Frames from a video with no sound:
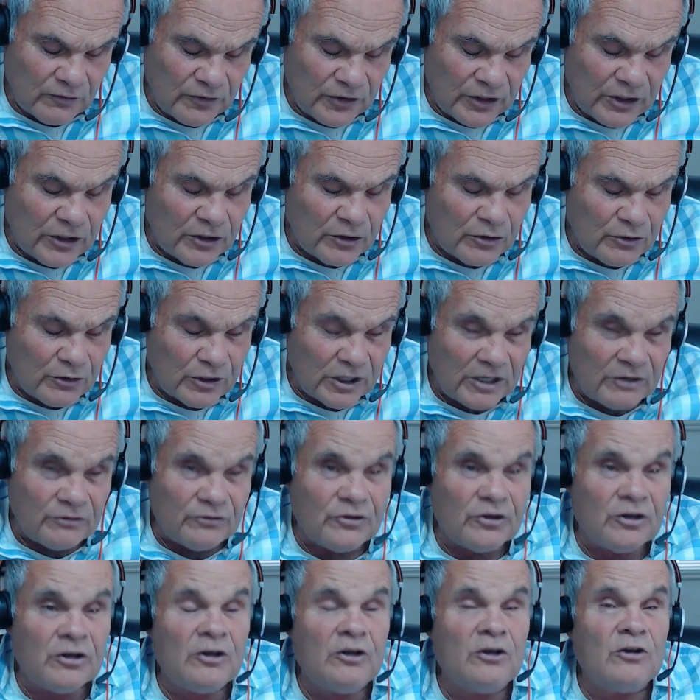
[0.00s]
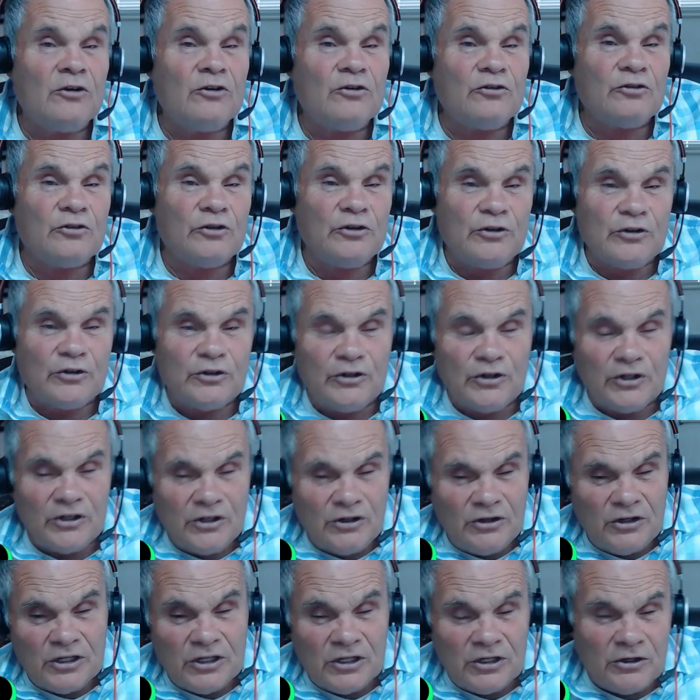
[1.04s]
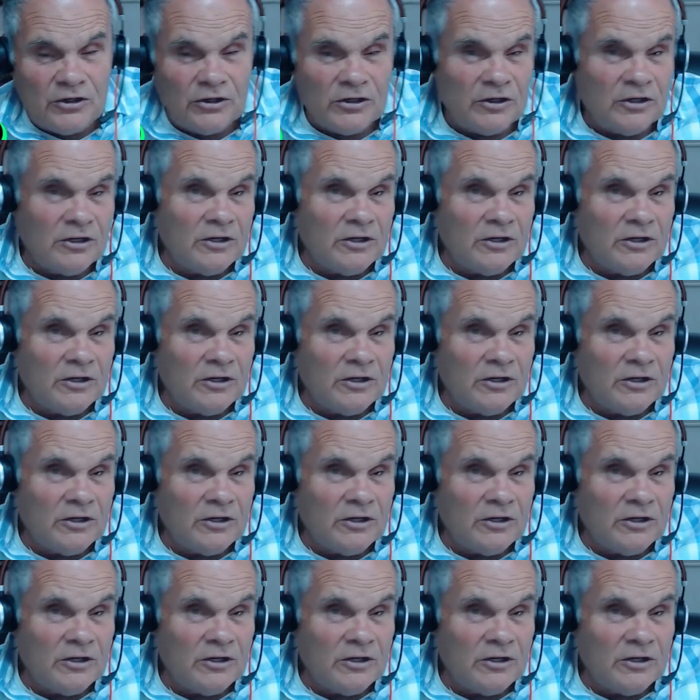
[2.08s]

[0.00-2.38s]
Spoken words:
the aircraft. So you're going to need